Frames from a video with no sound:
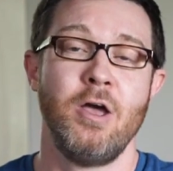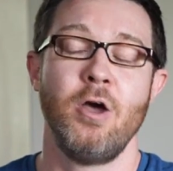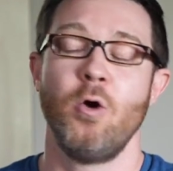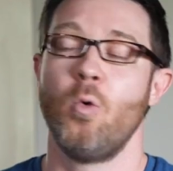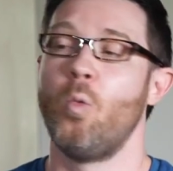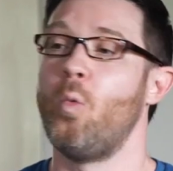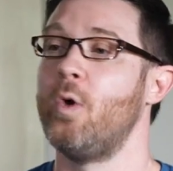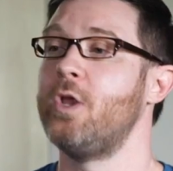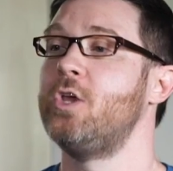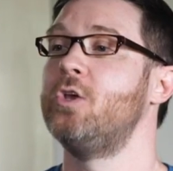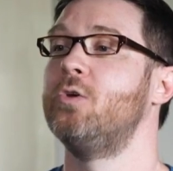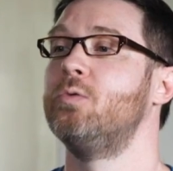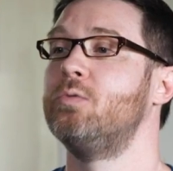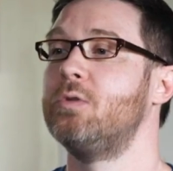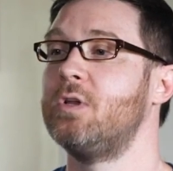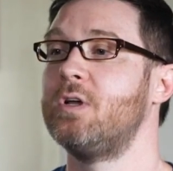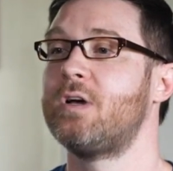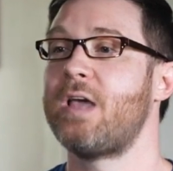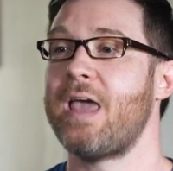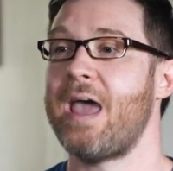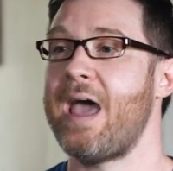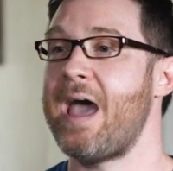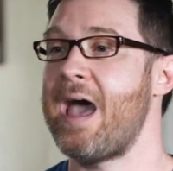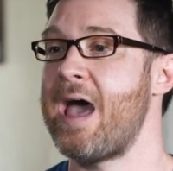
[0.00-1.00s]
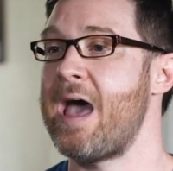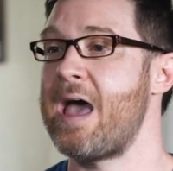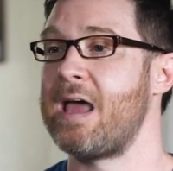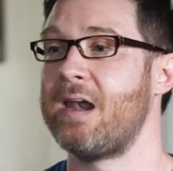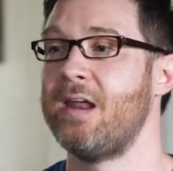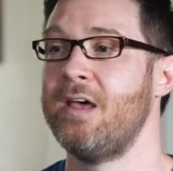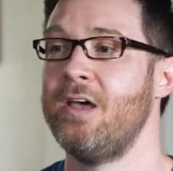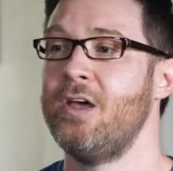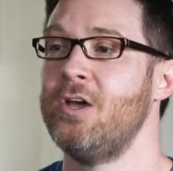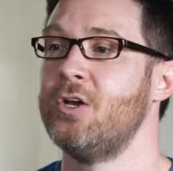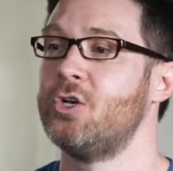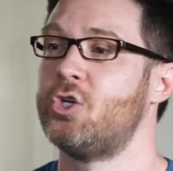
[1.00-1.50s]
When you look at
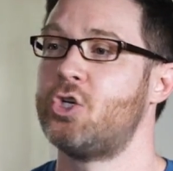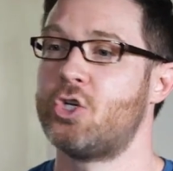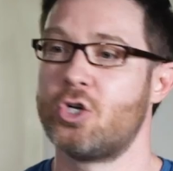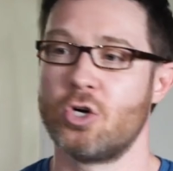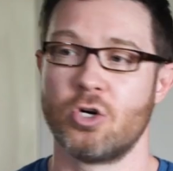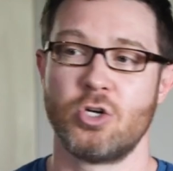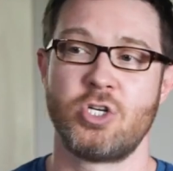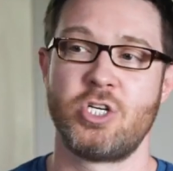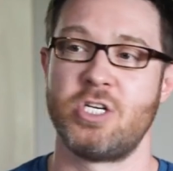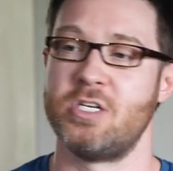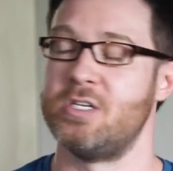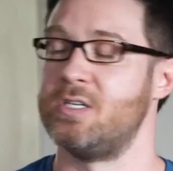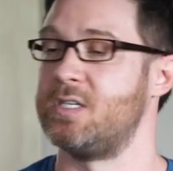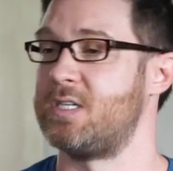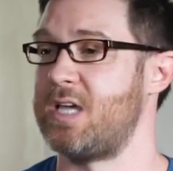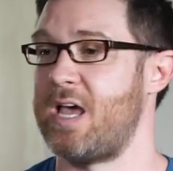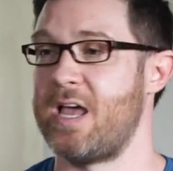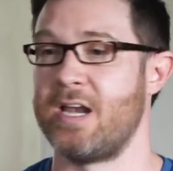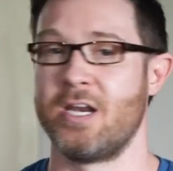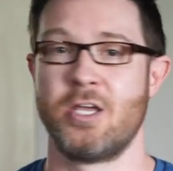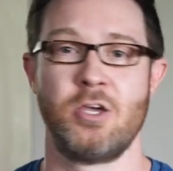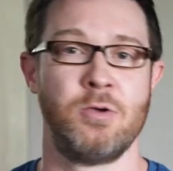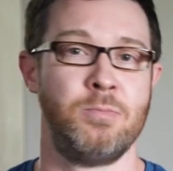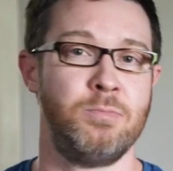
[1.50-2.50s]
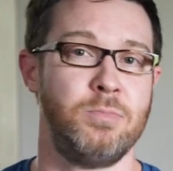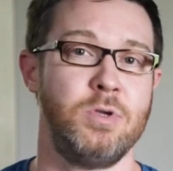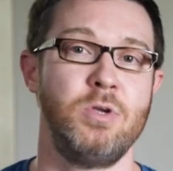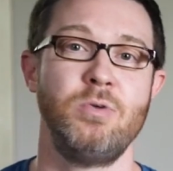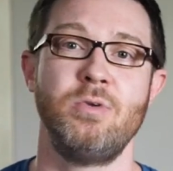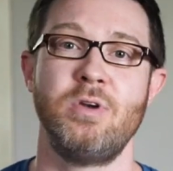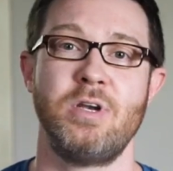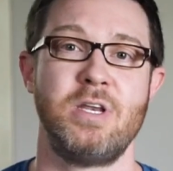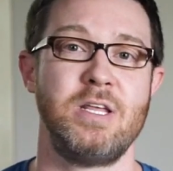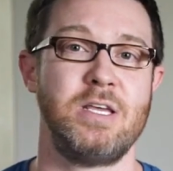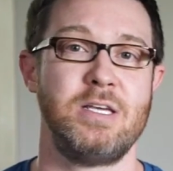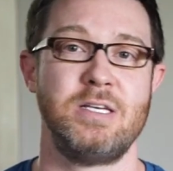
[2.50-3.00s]
churches and
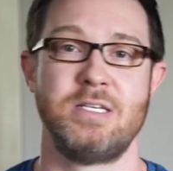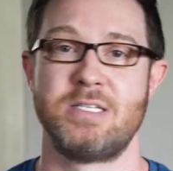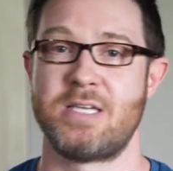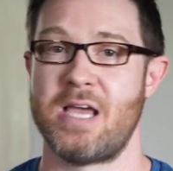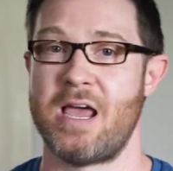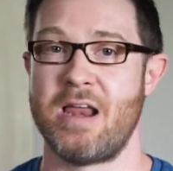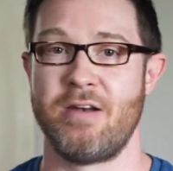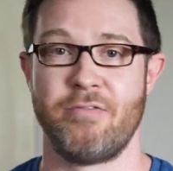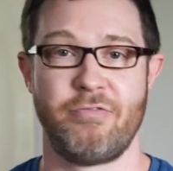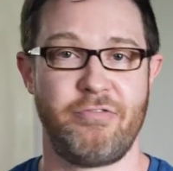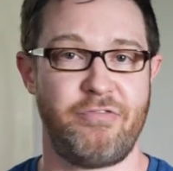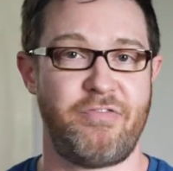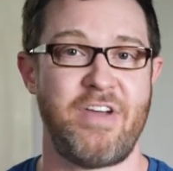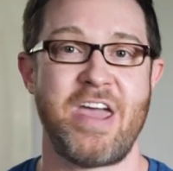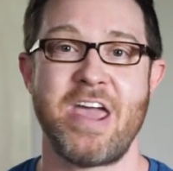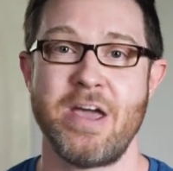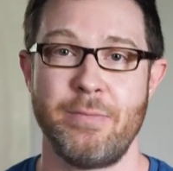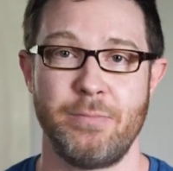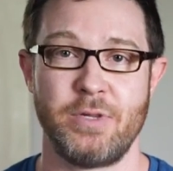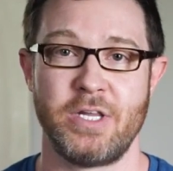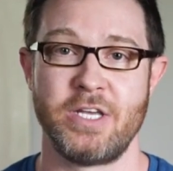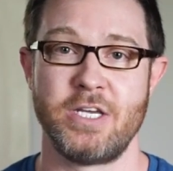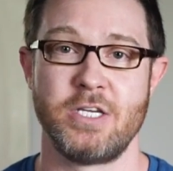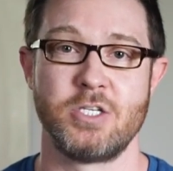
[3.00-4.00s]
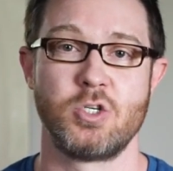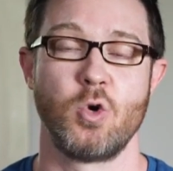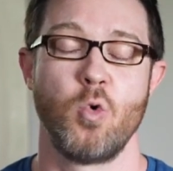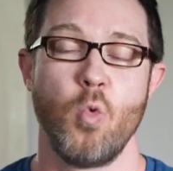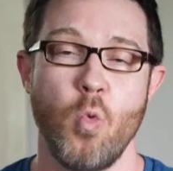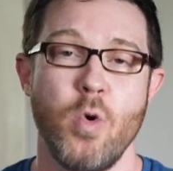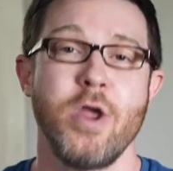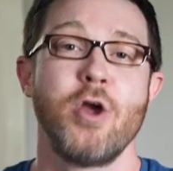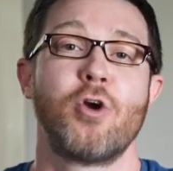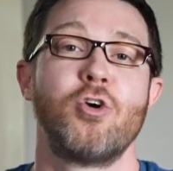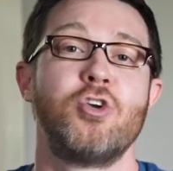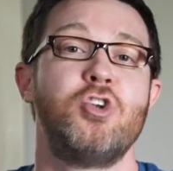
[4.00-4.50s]
communities and families,
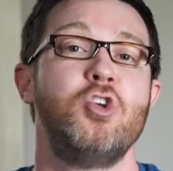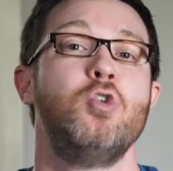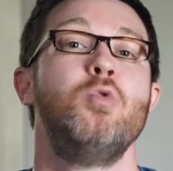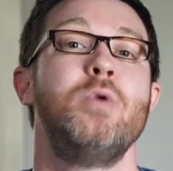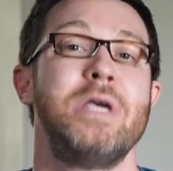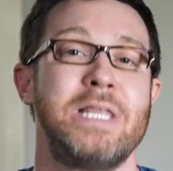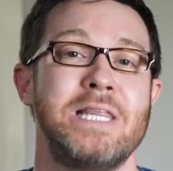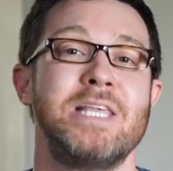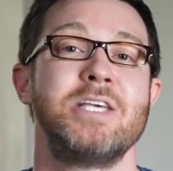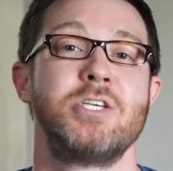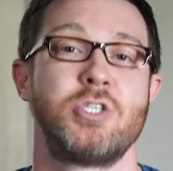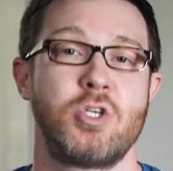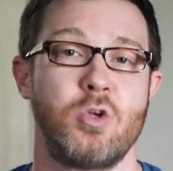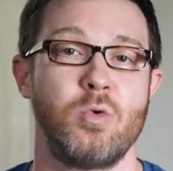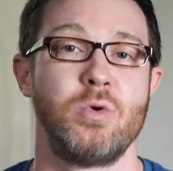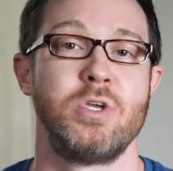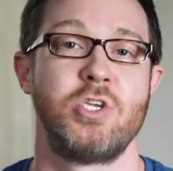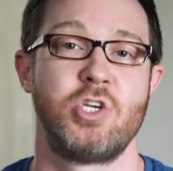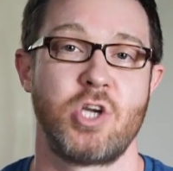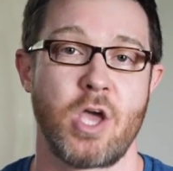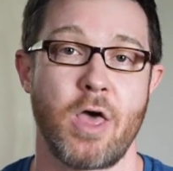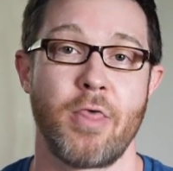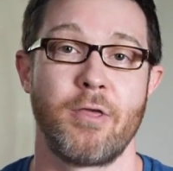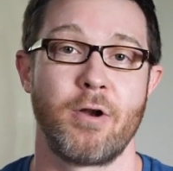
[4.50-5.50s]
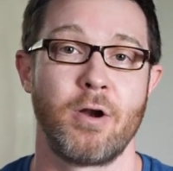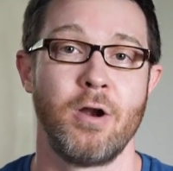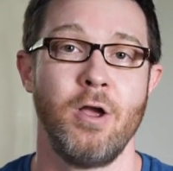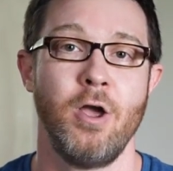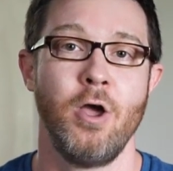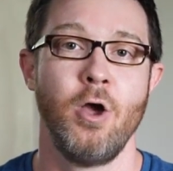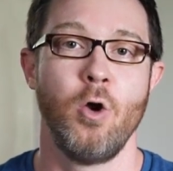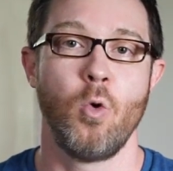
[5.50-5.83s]
we are doing this to each other.